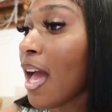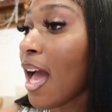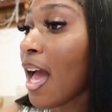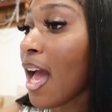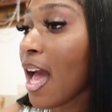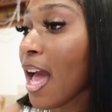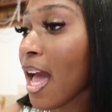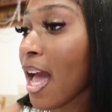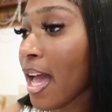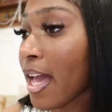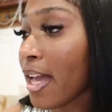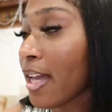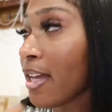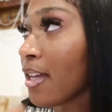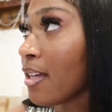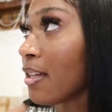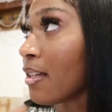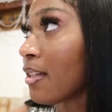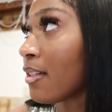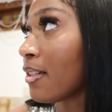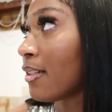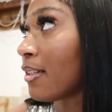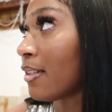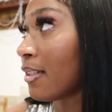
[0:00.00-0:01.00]
I'm with you.
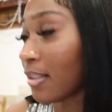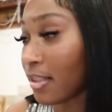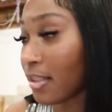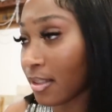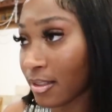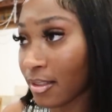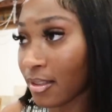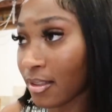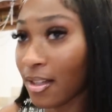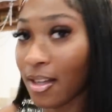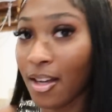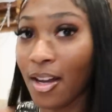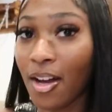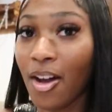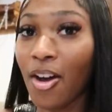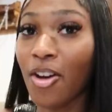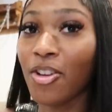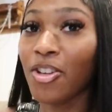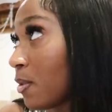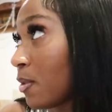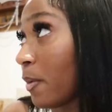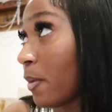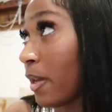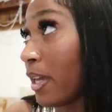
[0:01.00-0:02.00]

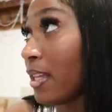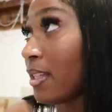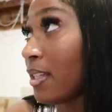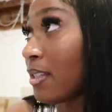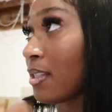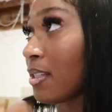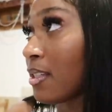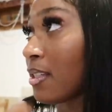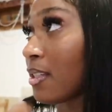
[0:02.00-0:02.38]
Oh, sweet.